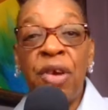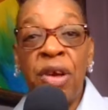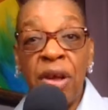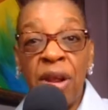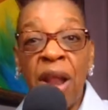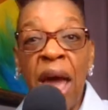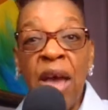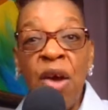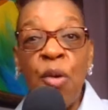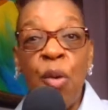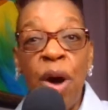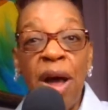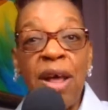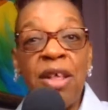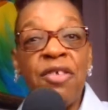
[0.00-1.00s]

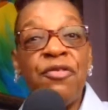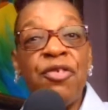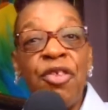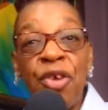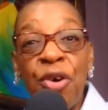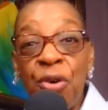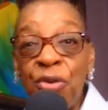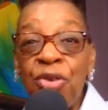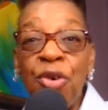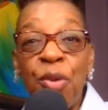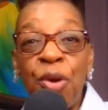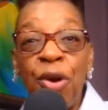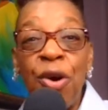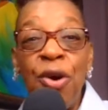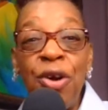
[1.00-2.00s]
Likewise, for those who
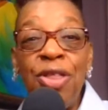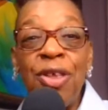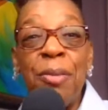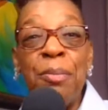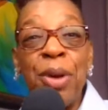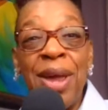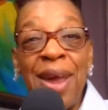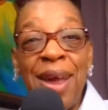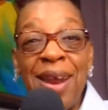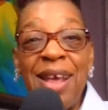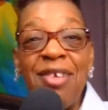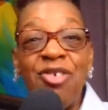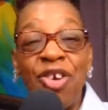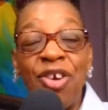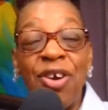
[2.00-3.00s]
were on the
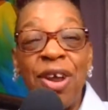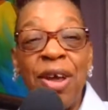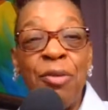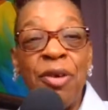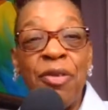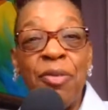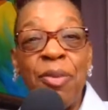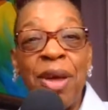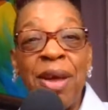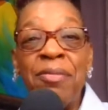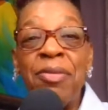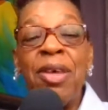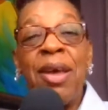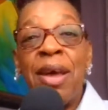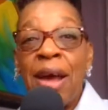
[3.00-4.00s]
beginning journey with me,
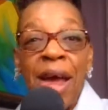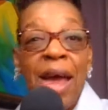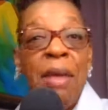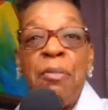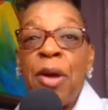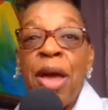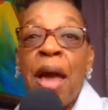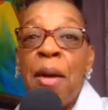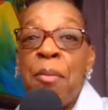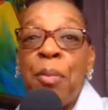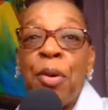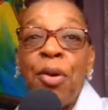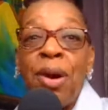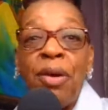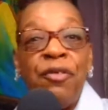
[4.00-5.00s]
it became
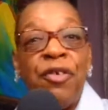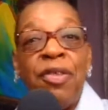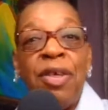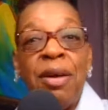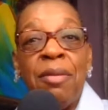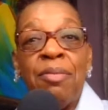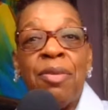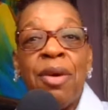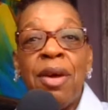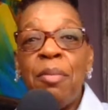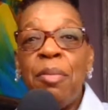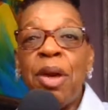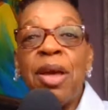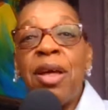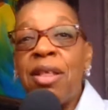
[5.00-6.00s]
boring for them
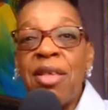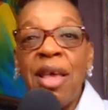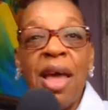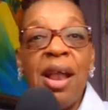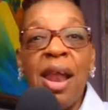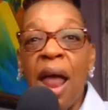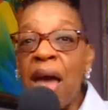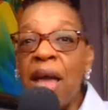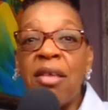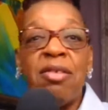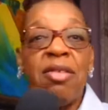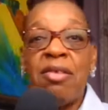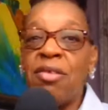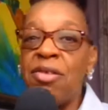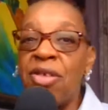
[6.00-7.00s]
because they liked
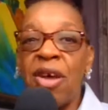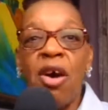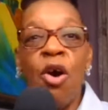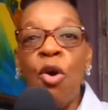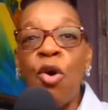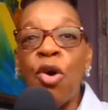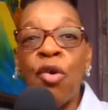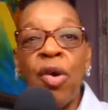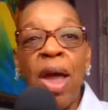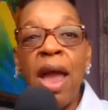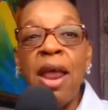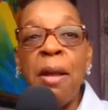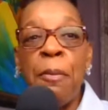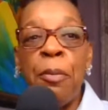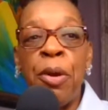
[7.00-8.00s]
the whole
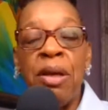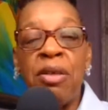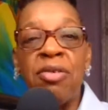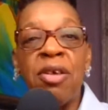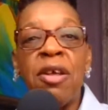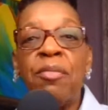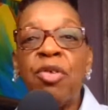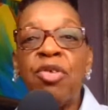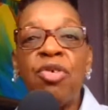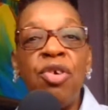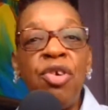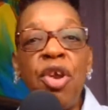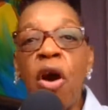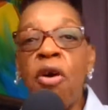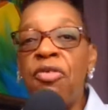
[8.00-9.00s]
creative piece. So
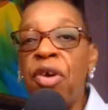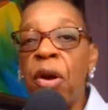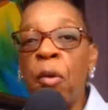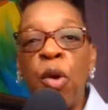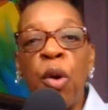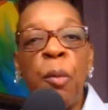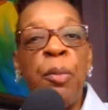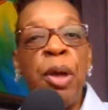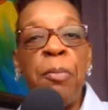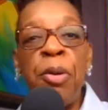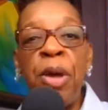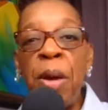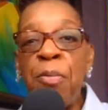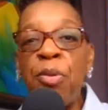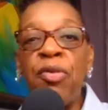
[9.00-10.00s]
no, there will be
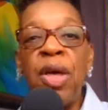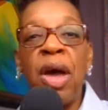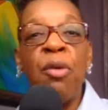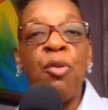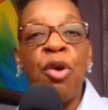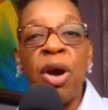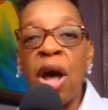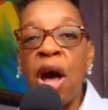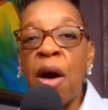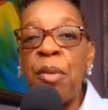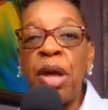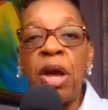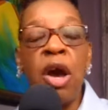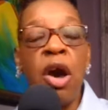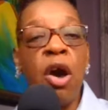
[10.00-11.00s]
people that will come
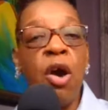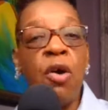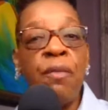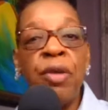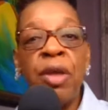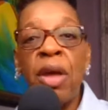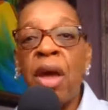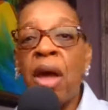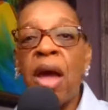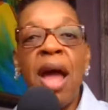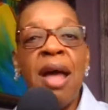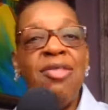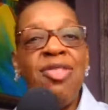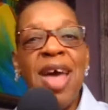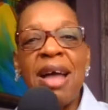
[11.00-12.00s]
and go,
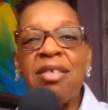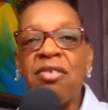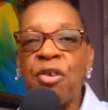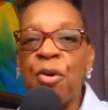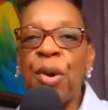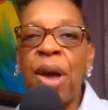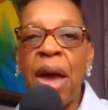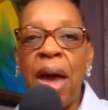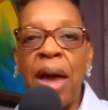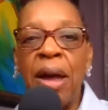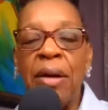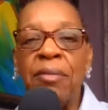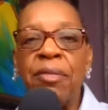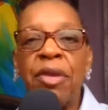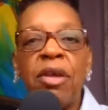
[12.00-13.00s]
and that's
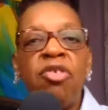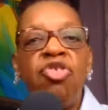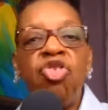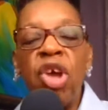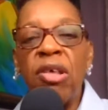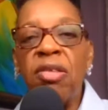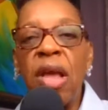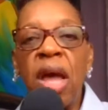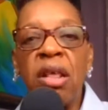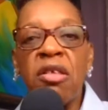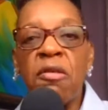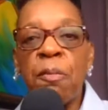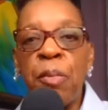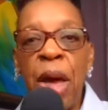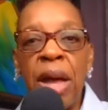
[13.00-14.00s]
okay. Just
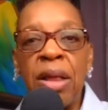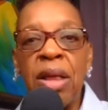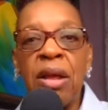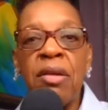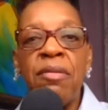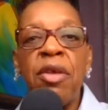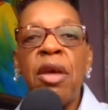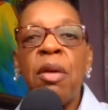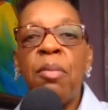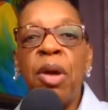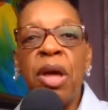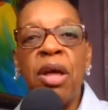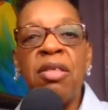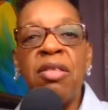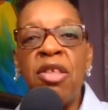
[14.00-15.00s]
expect it,
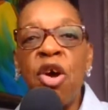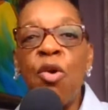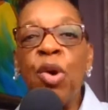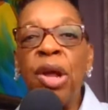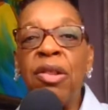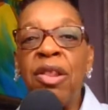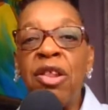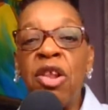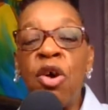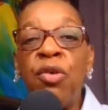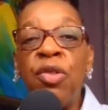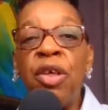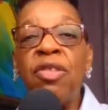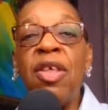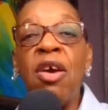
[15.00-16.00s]
because know
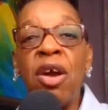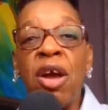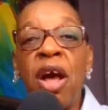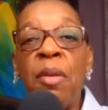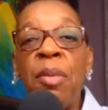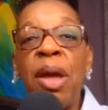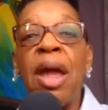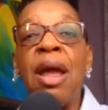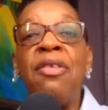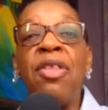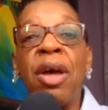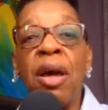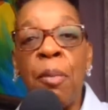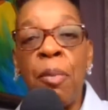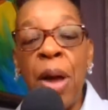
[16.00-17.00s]
that they're coming in the
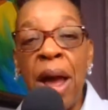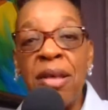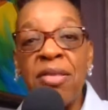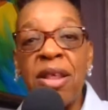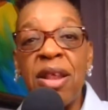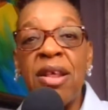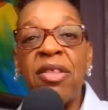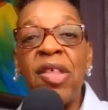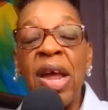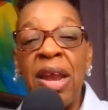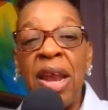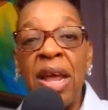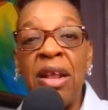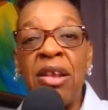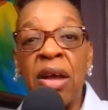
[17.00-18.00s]
capacity they
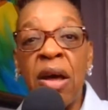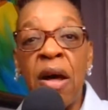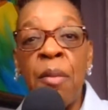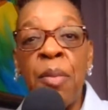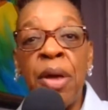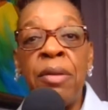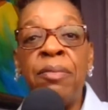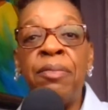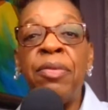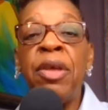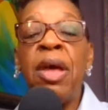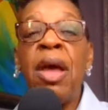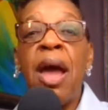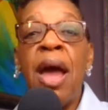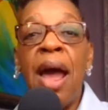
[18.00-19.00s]
need to come in,
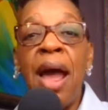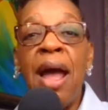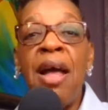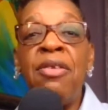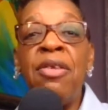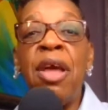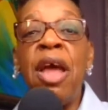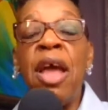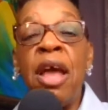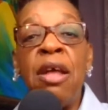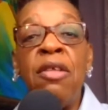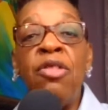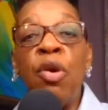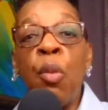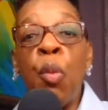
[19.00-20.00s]
and
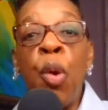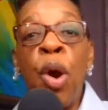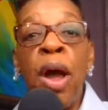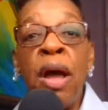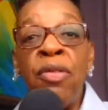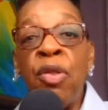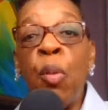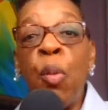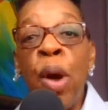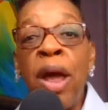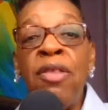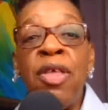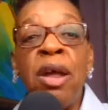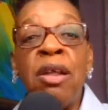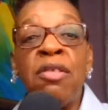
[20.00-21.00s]
in the way
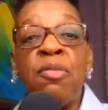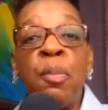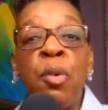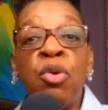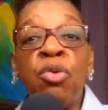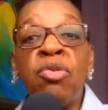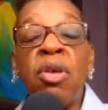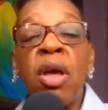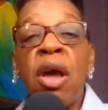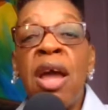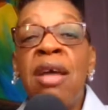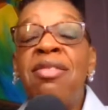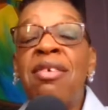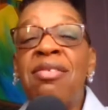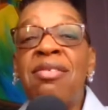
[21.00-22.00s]
that is most
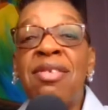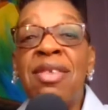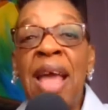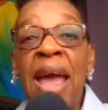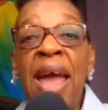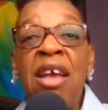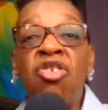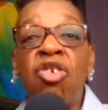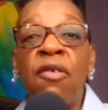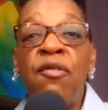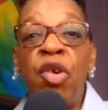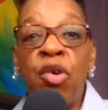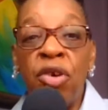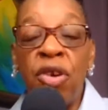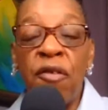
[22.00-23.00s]
in the stage of
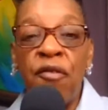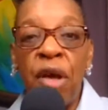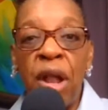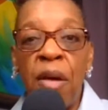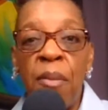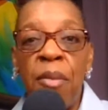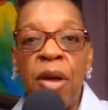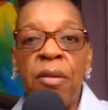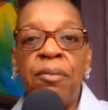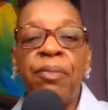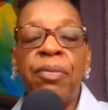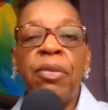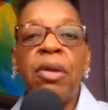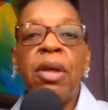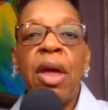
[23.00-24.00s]
your development,
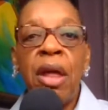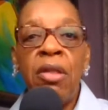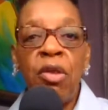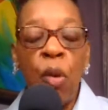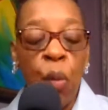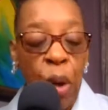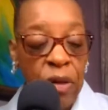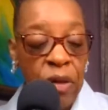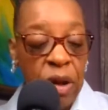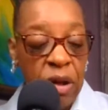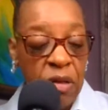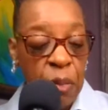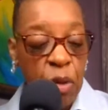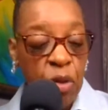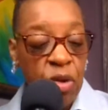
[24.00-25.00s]
in the way that
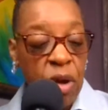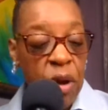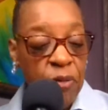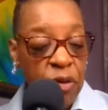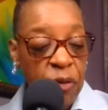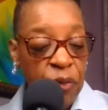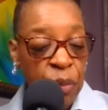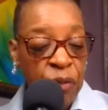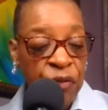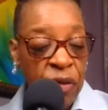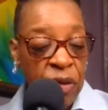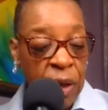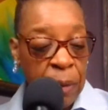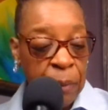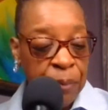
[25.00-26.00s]
is most comfortable for
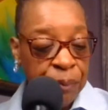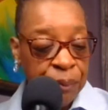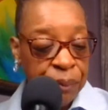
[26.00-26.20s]
them.